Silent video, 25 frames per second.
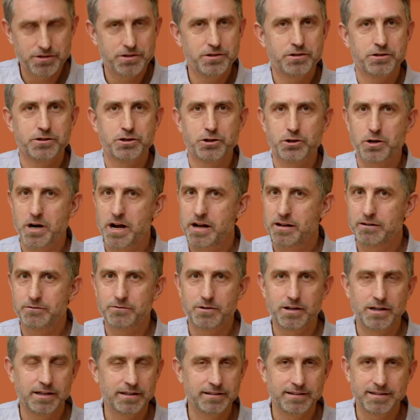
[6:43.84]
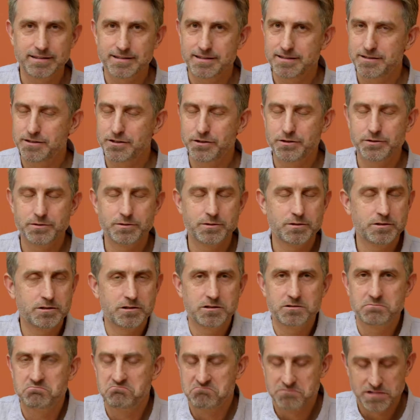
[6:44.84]
is your trial run. This is
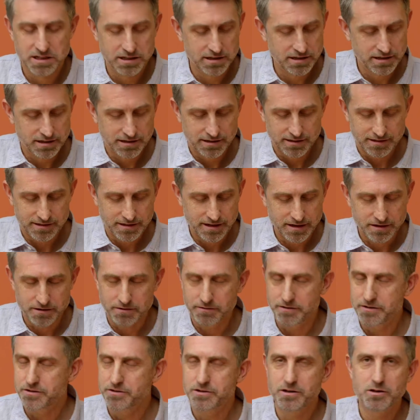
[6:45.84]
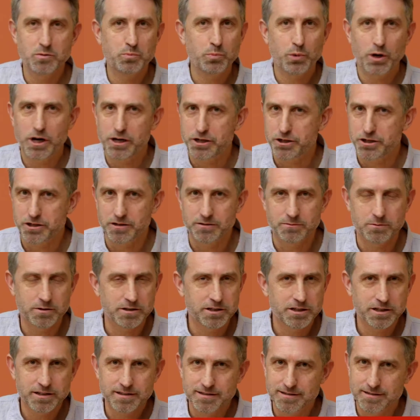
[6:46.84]
your, there's no pressure.
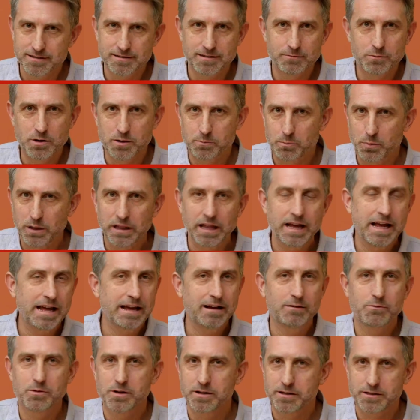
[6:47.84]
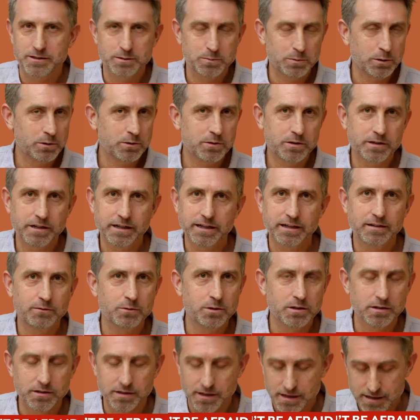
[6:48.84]
We're playing, we're exploring,
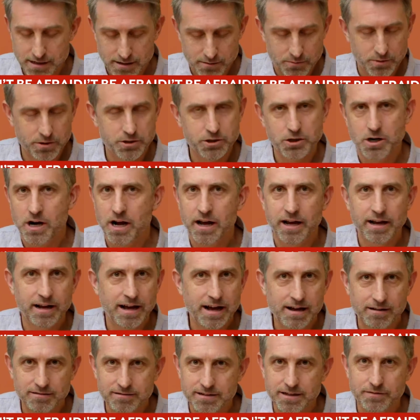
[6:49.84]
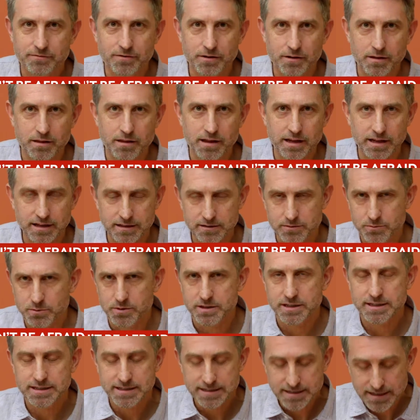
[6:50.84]
we're trying out different things. We're
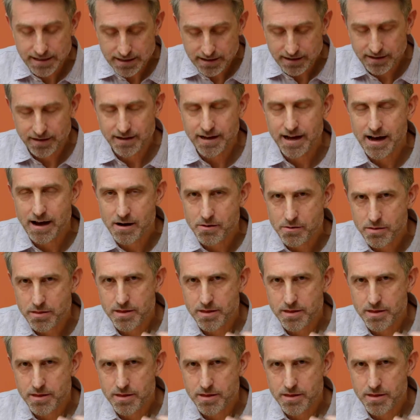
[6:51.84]
seeing how